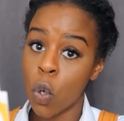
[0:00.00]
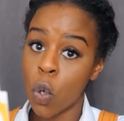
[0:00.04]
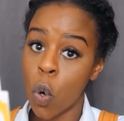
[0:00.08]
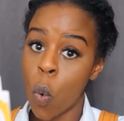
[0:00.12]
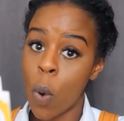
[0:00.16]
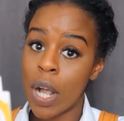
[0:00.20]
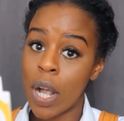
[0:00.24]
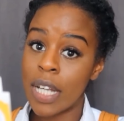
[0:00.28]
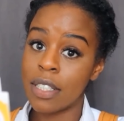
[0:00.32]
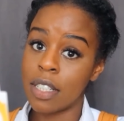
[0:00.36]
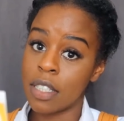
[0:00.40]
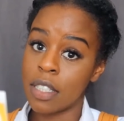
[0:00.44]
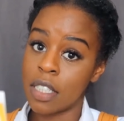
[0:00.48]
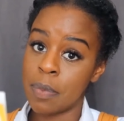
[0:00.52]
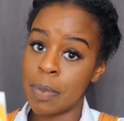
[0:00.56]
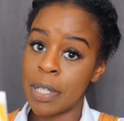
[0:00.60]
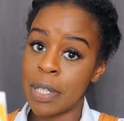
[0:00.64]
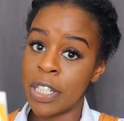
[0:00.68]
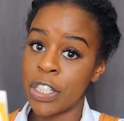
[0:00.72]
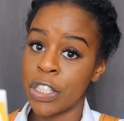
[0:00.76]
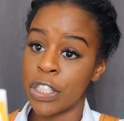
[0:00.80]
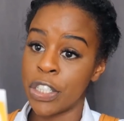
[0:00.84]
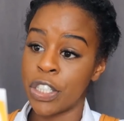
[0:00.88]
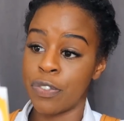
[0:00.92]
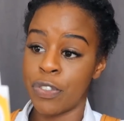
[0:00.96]
always
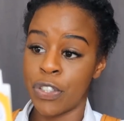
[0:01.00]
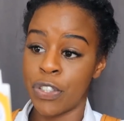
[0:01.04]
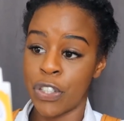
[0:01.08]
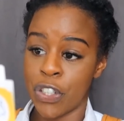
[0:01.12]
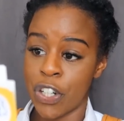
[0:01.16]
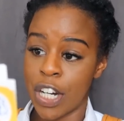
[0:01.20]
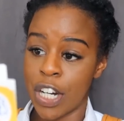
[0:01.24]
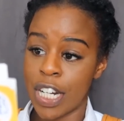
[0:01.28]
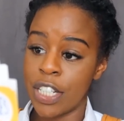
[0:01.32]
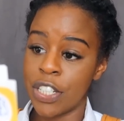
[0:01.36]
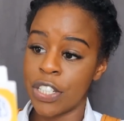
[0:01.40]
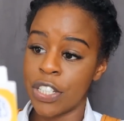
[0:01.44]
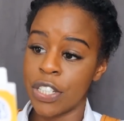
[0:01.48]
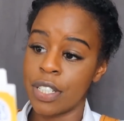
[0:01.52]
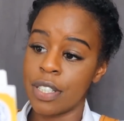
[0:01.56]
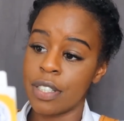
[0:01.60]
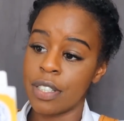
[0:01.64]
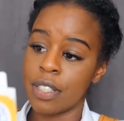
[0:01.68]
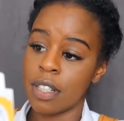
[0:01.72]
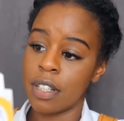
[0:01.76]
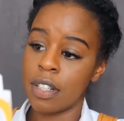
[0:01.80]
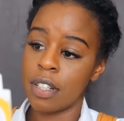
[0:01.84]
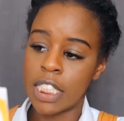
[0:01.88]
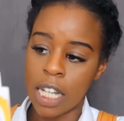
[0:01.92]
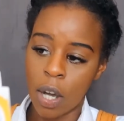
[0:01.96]
suspicious of strangers.